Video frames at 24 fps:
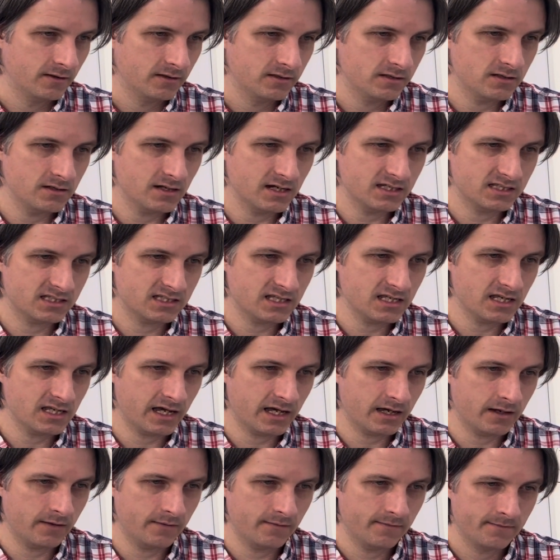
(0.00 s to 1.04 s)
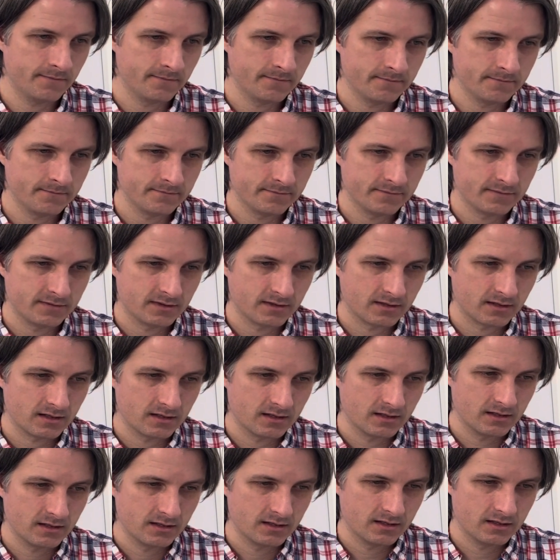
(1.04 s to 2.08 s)
Do you guys see how
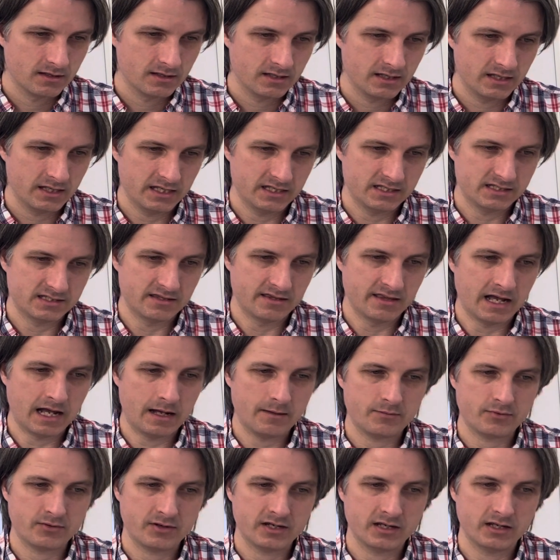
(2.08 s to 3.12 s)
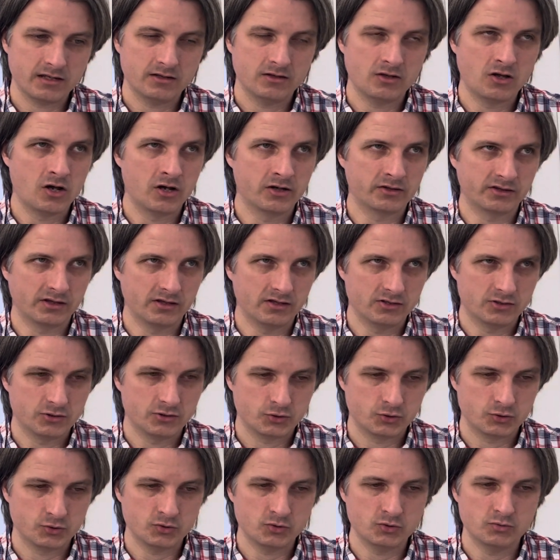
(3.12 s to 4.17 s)
it's not bringing along the
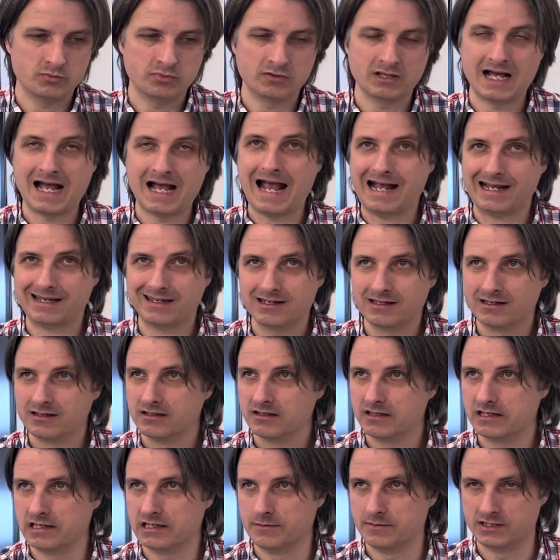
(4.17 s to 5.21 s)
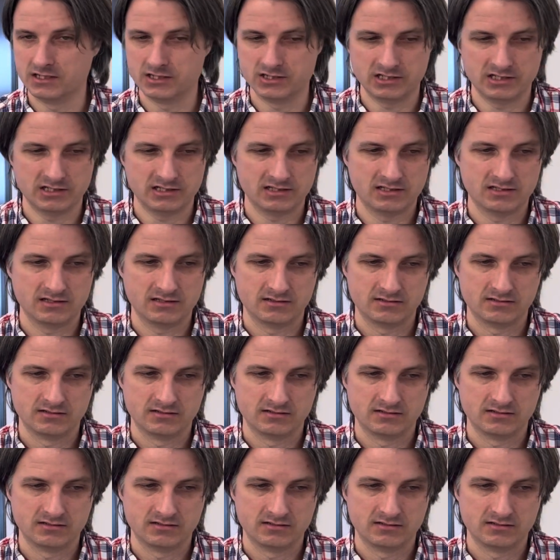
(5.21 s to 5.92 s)
true black images?